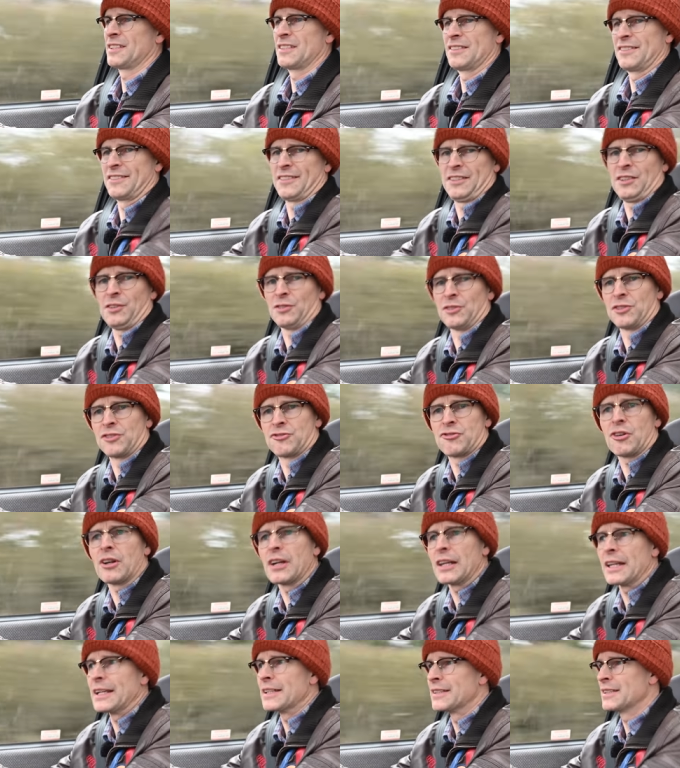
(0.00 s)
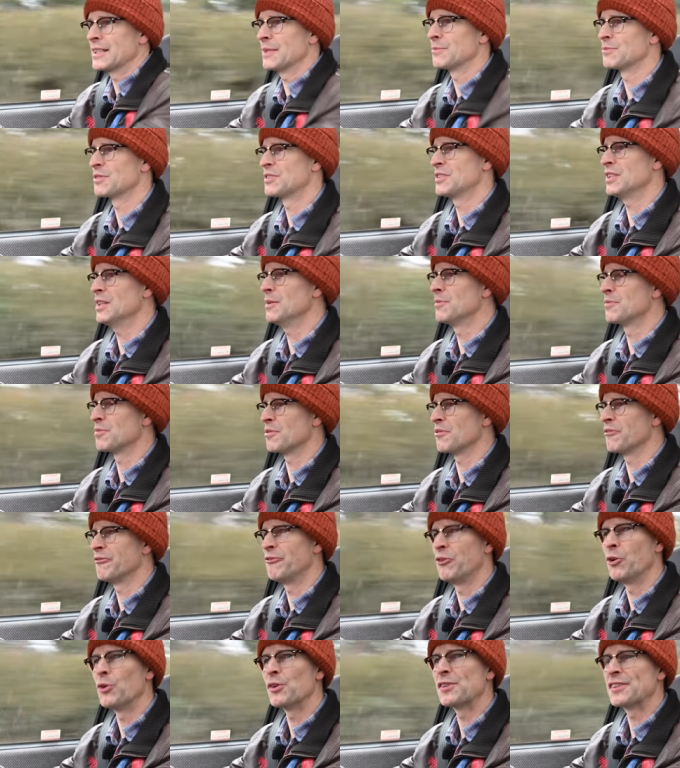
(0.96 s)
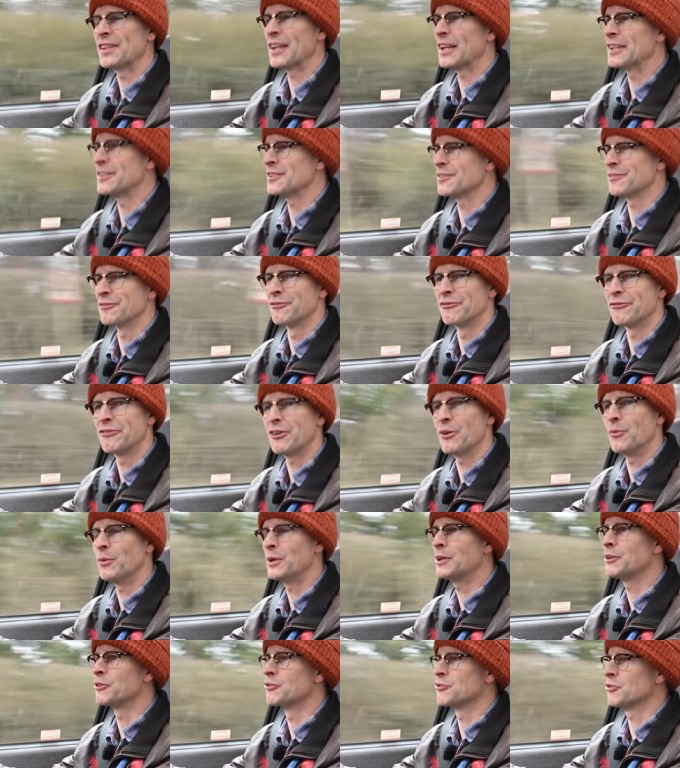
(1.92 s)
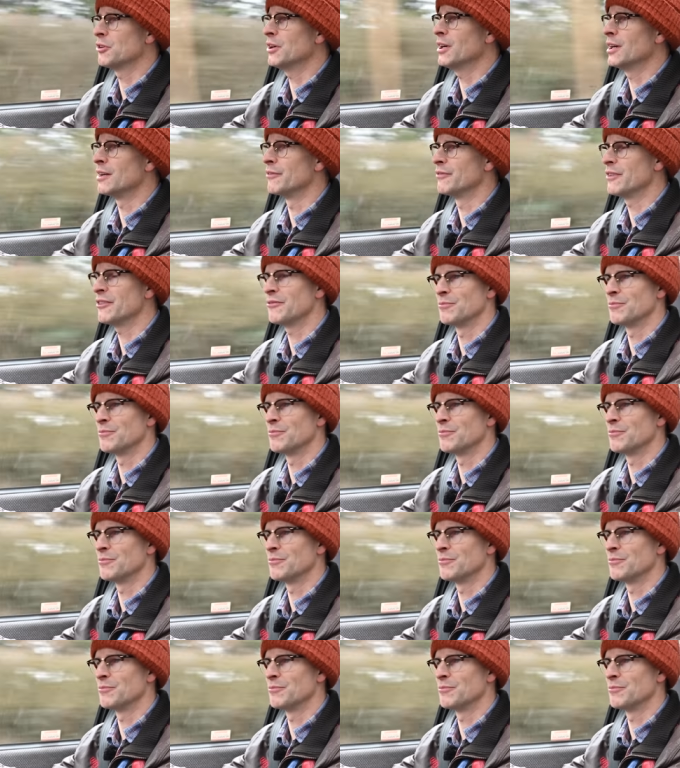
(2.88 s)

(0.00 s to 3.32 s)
still struggling to come to terms with four cylinders and front wheel drive,